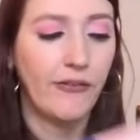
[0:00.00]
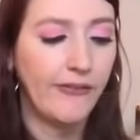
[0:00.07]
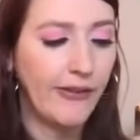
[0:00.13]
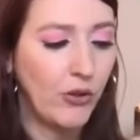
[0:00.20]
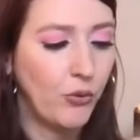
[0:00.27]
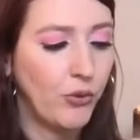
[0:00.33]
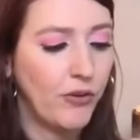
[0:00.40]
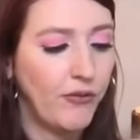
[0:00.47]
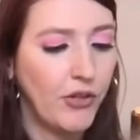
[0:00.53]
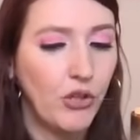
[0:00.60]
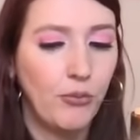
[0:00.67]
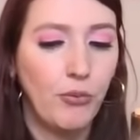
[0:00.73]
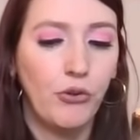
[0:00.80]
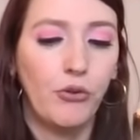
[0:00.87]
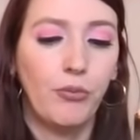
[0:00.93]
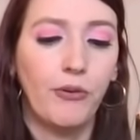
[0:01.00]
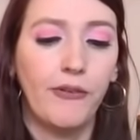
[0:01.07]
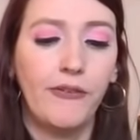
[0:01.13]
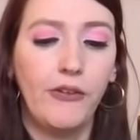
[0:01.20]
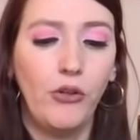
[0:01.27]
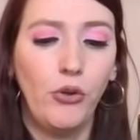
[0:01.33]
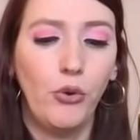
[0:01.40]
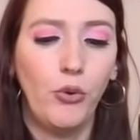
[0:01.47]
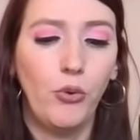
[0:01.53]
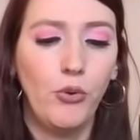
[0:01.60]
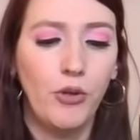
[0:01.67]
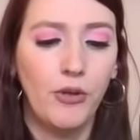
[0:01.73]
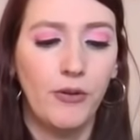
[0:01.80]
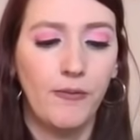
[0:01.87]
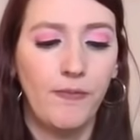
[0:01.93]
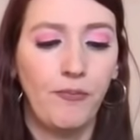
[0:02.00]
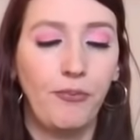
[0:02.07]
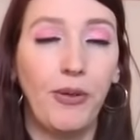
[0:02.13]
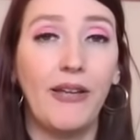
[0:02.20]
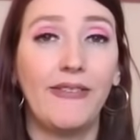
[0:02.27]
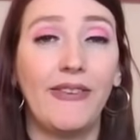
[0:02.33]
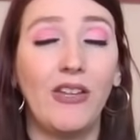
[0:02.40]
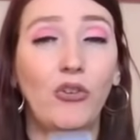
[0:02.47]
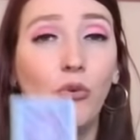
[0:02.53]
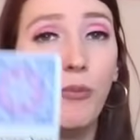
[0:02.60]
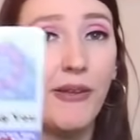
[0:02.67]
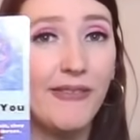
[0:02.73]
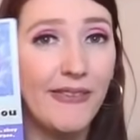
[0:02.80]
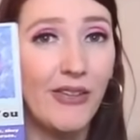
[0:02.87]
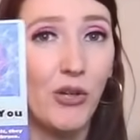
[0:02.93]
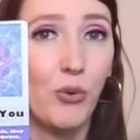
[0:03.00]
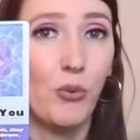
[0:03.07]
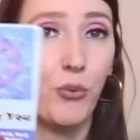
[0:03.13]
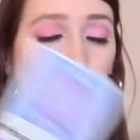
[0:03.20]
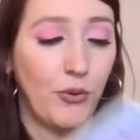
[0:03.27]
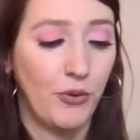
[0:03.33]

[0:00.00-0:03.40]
single and available to pursue because they do miss you.